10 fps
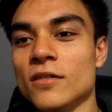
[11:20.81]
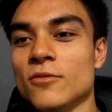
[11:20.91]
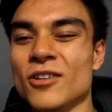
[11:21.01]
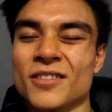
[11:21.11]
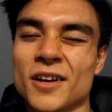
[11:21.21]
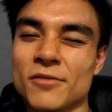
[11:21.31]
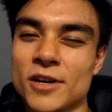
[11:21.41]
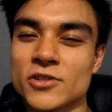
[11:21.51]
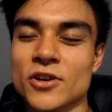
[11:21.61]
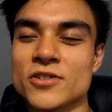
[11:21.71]
well, not
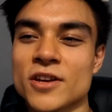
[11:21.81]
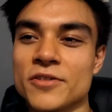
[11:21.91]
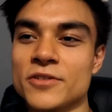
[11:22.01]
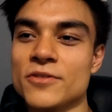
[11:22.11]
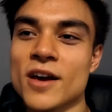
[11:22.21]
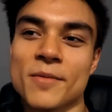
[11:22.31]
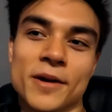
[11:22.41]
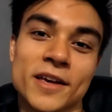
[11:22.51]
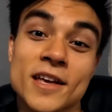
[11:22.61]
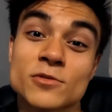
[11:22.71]
restaurants can only do that,
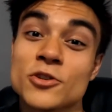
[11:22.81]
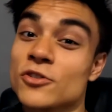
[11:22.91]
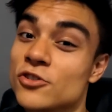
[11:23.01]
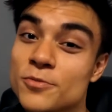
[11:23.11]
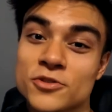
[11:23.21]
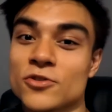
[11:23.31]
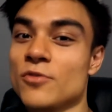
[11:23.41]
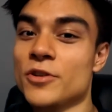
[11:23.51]
but I guess when you go to Superstore,